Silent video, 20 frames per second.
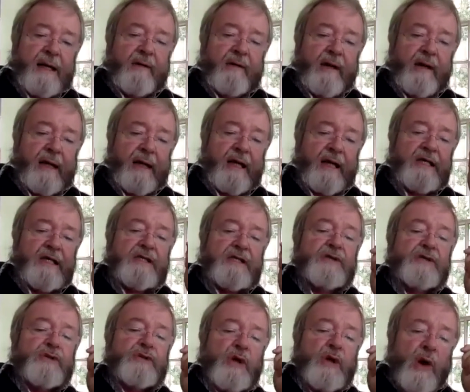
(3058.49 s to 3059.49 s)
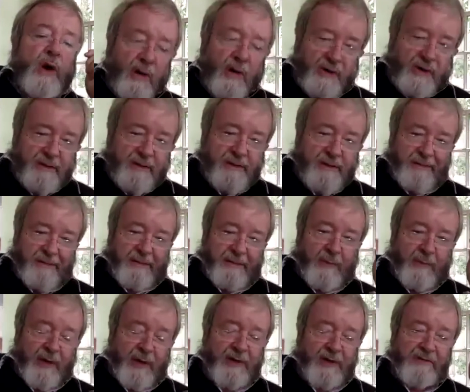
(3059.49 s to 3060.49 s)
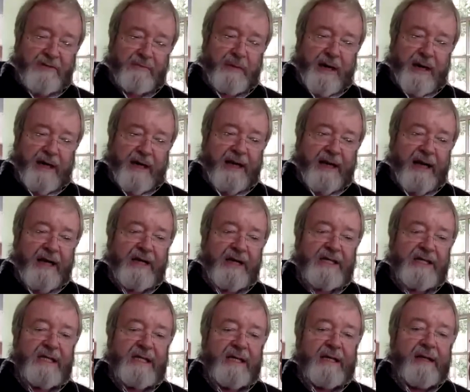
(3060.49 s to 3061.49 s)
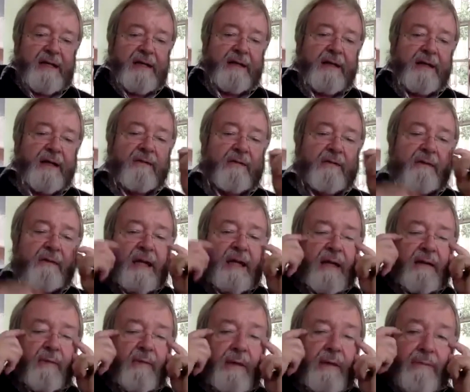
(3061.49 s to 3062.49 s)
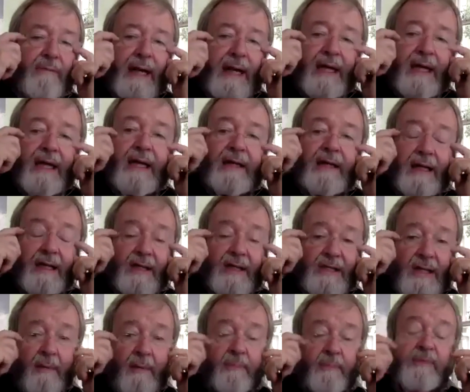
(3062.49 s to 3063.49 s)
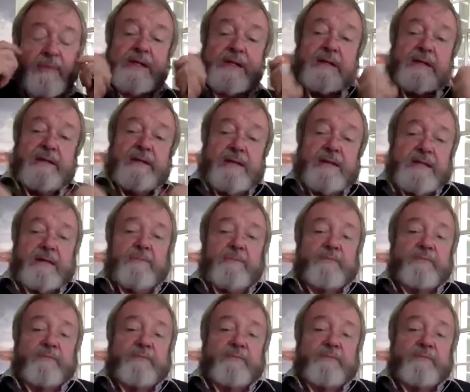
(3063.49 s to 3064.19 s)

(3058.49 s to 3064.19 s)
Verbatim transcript: it is not part of my case that really we make things up. There's a there's a,